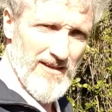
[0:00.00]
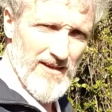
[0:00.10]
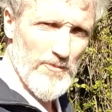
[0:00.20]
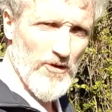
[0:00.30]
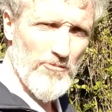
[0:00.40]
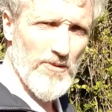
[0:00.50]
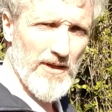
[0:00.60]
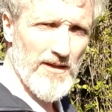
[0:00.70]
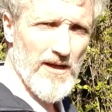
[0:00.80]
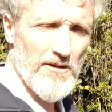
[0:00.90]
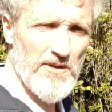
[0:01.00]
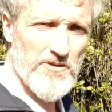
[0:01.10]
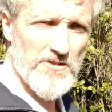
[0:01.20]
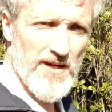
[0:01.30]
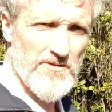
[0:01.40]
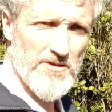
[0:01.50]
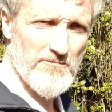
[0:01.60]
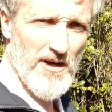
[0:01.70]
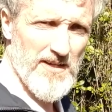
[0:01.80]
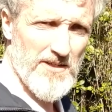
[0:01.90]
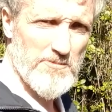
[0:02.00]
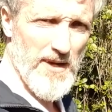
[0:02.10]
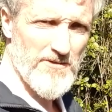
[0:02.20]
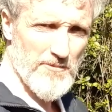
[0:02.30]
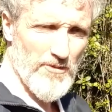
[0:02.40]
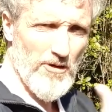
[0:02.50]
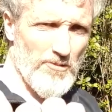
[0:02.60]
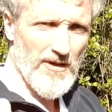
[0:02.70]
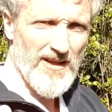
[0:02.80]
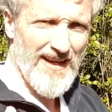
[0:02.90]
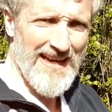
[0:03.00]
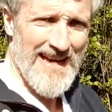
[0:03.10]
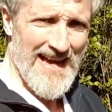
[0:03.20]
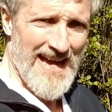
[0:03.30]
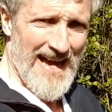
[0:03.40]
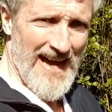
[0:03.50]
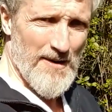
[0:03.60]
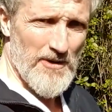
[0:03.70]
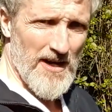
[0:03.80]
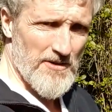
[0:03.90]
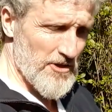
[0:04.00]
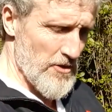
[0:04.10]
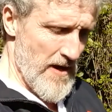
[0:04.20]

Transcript: appropriately low in the stance, the right knee's bent appropriately. I'm going to